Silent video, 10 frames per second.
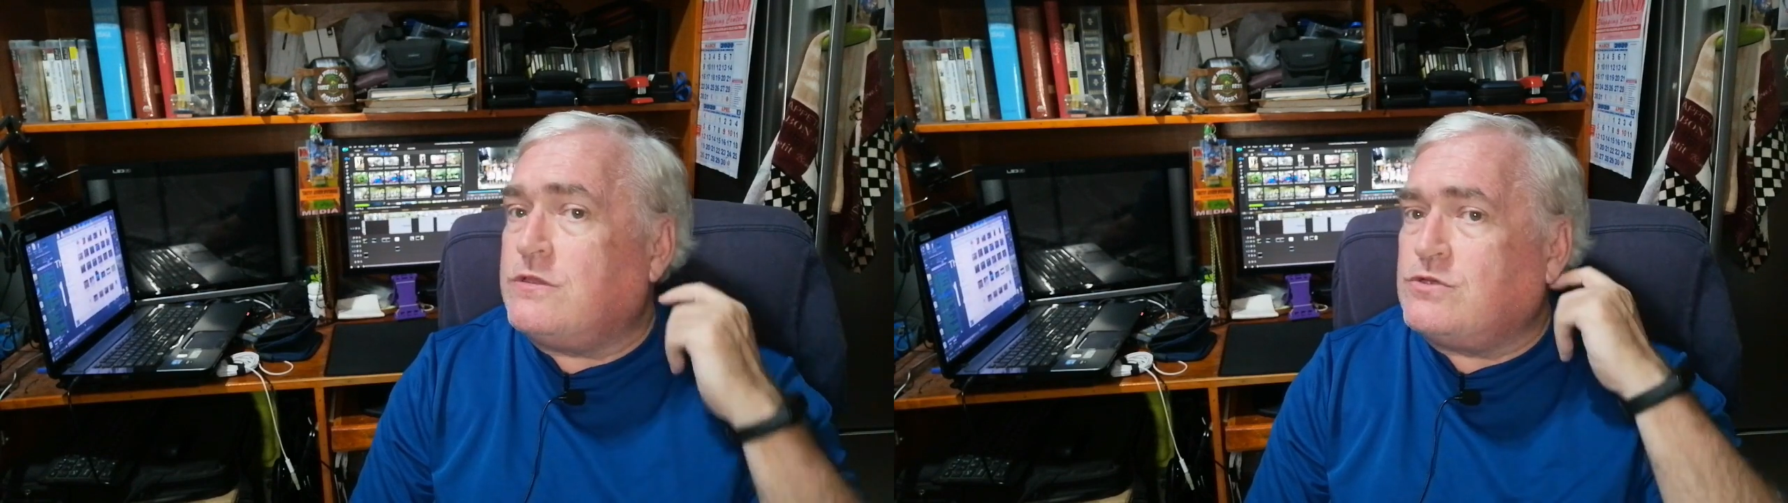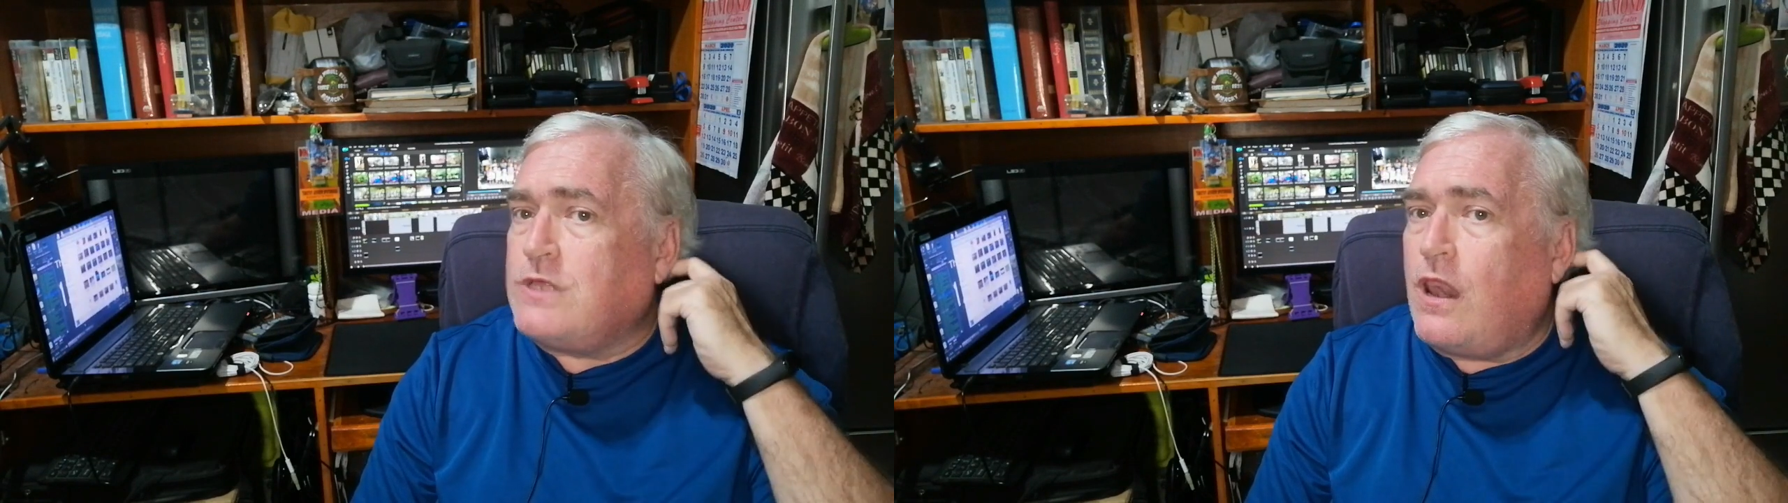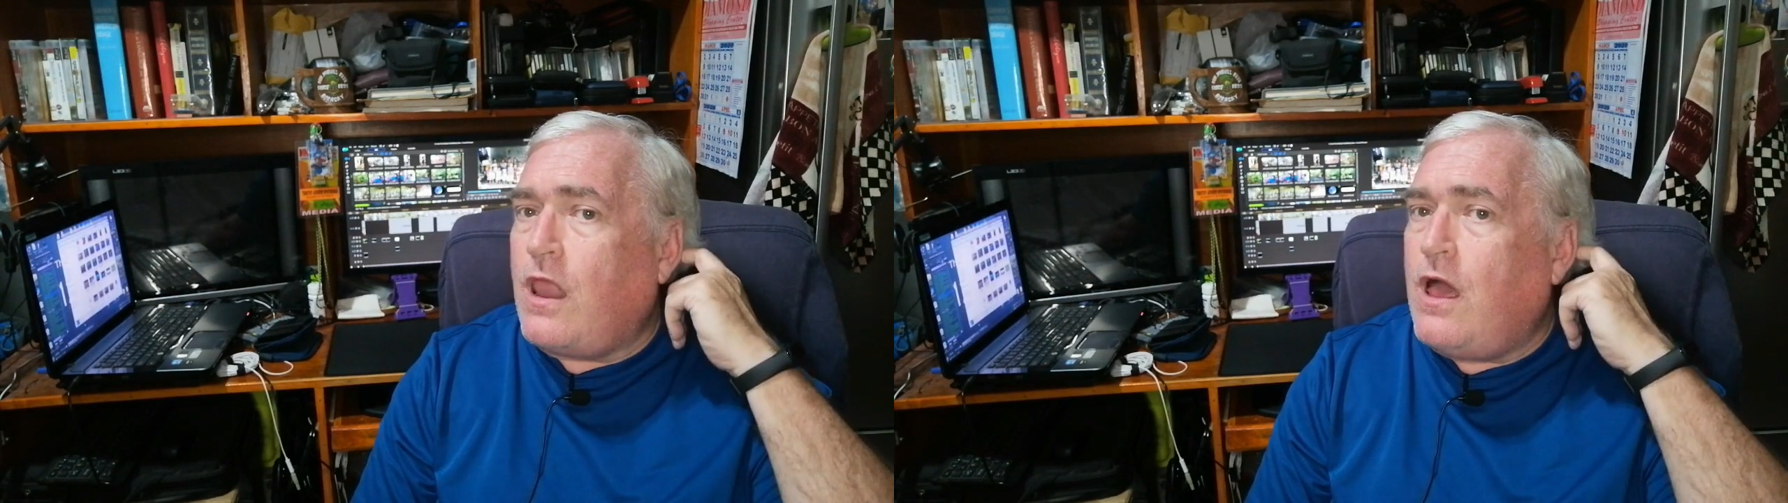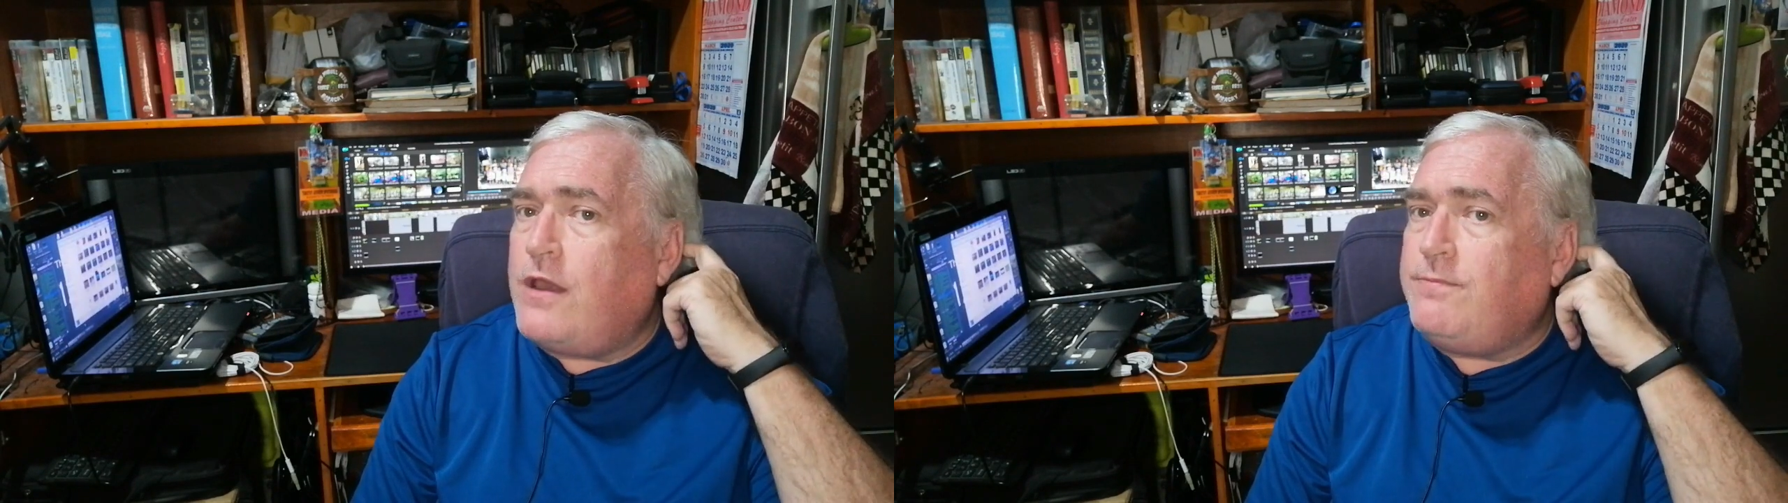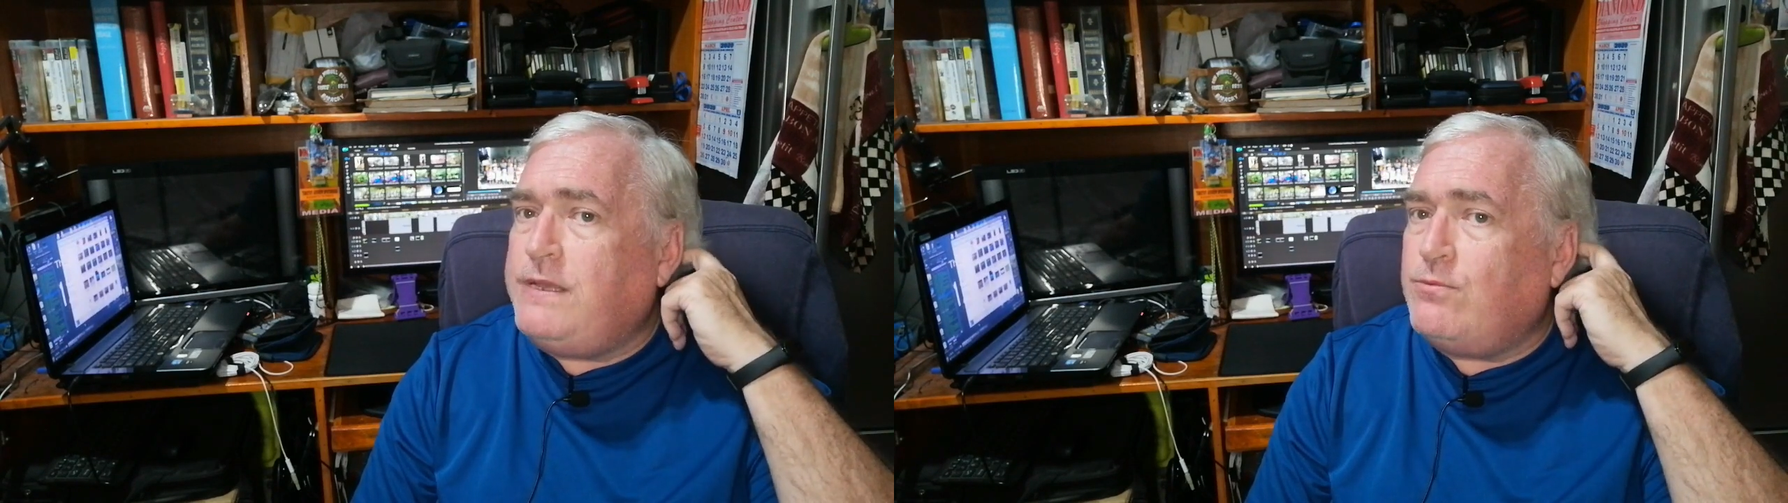There's a
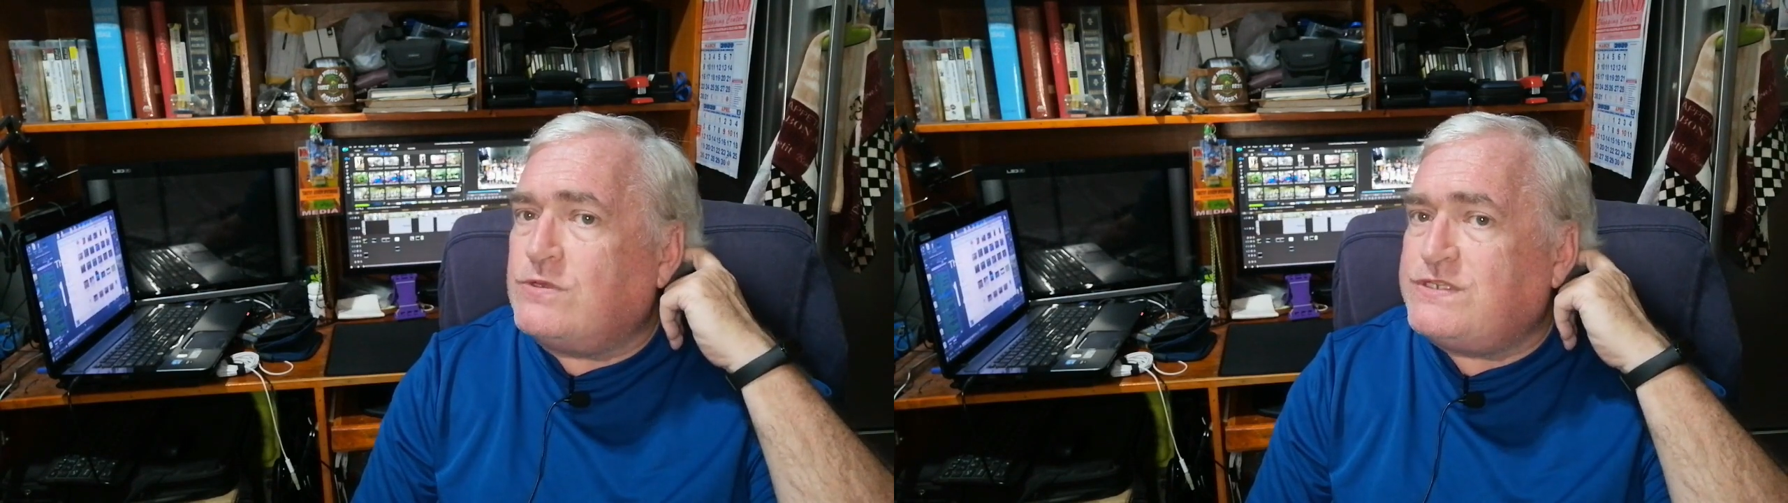lot of people